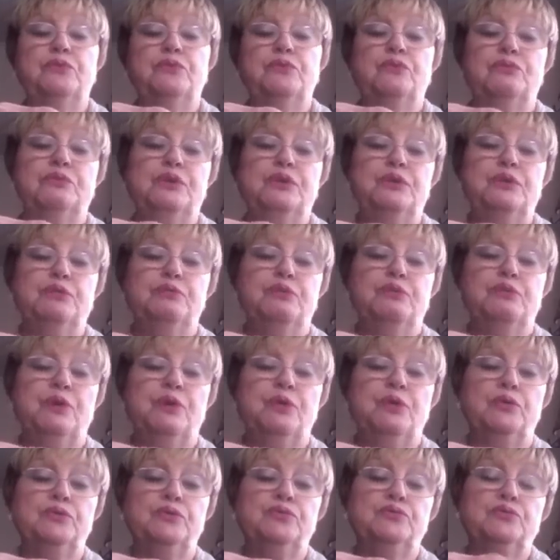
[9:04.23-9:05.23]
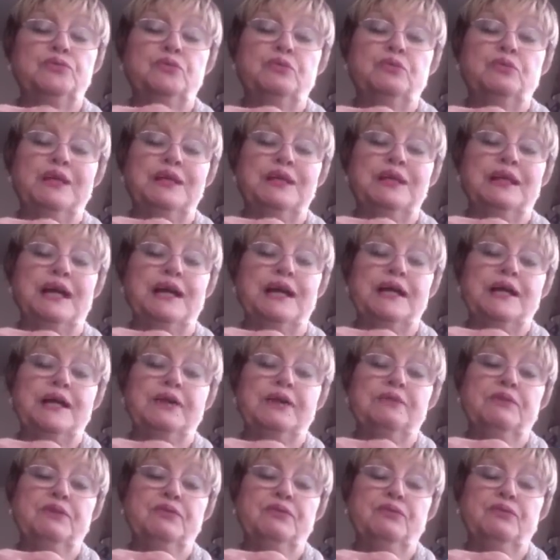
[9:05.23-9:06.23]
3 rows, do it like
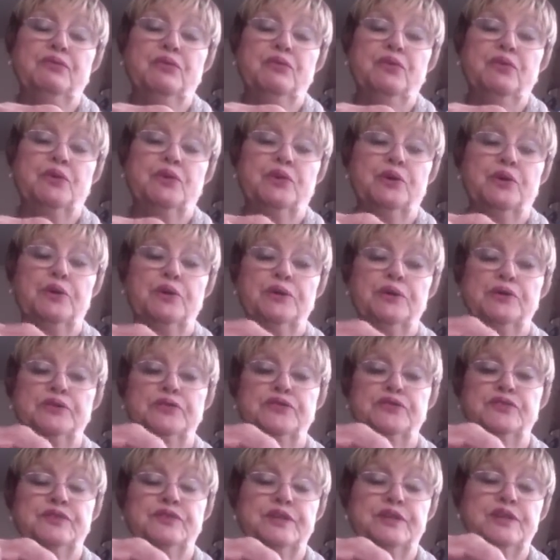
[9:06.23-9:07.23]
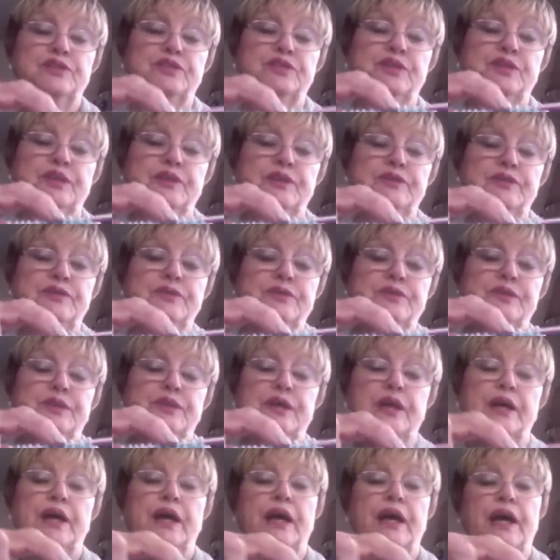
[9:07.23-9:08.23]
every 4 stitches.
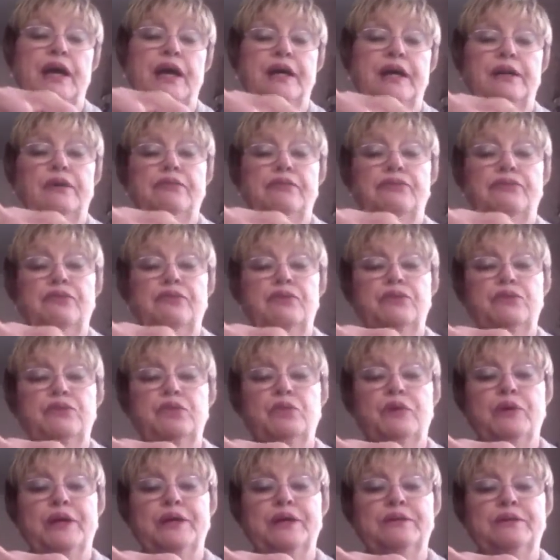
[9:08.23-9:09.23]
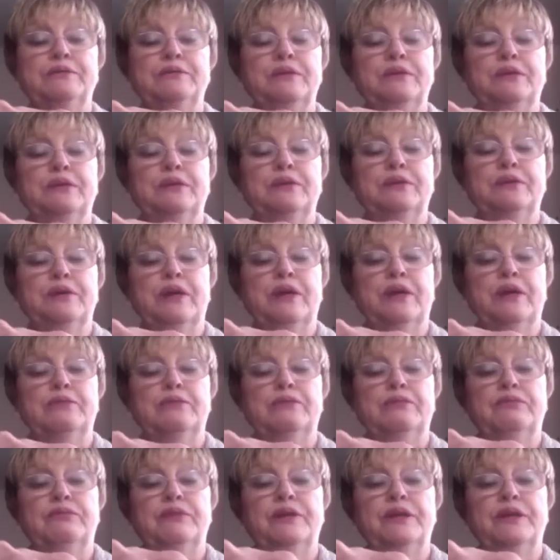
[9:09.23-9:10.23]
And if you do it
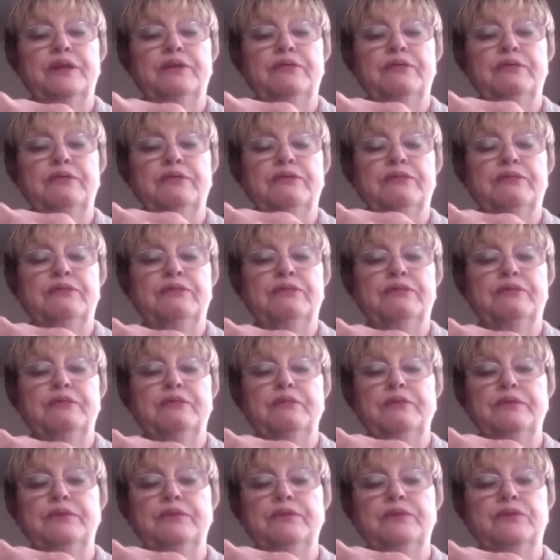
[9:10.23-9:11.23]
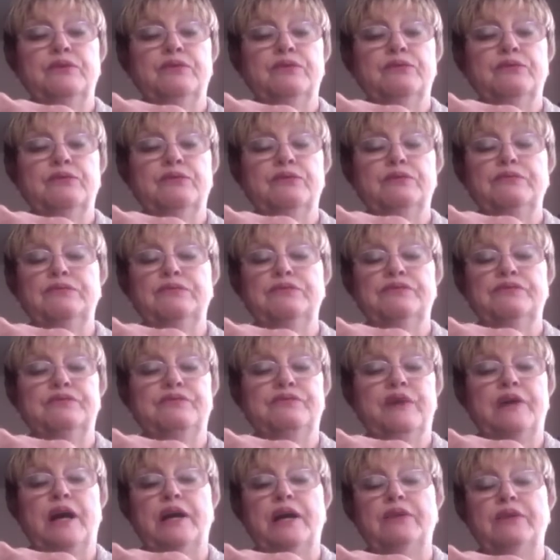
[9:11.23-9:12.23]
every,
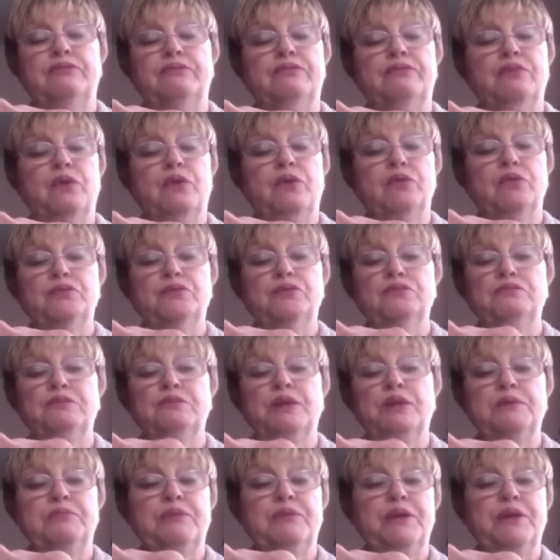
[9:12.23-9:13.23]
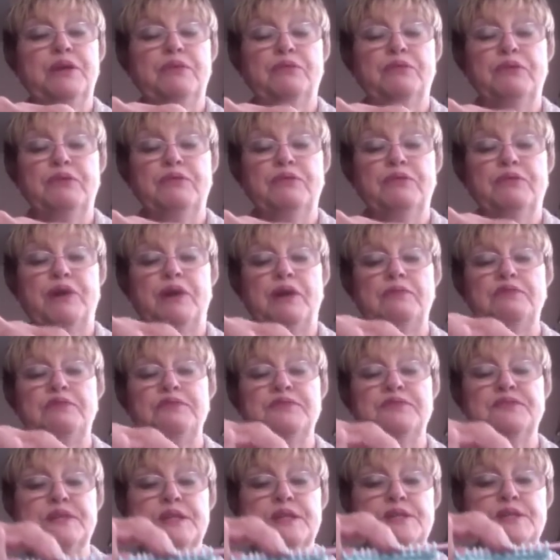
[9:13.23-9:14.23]
5 rows, maybe every 5
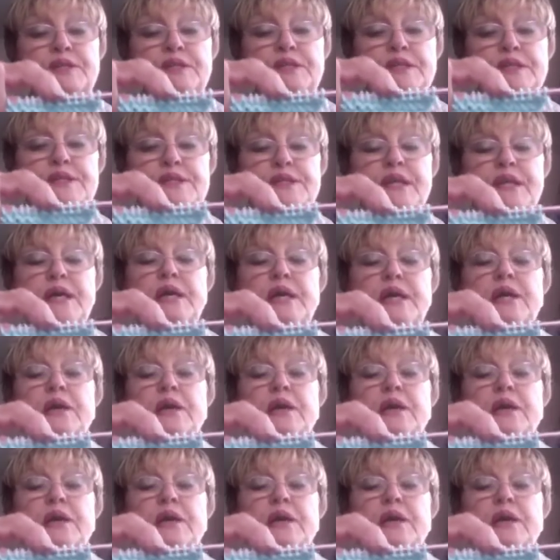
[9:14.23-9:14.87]
stitches.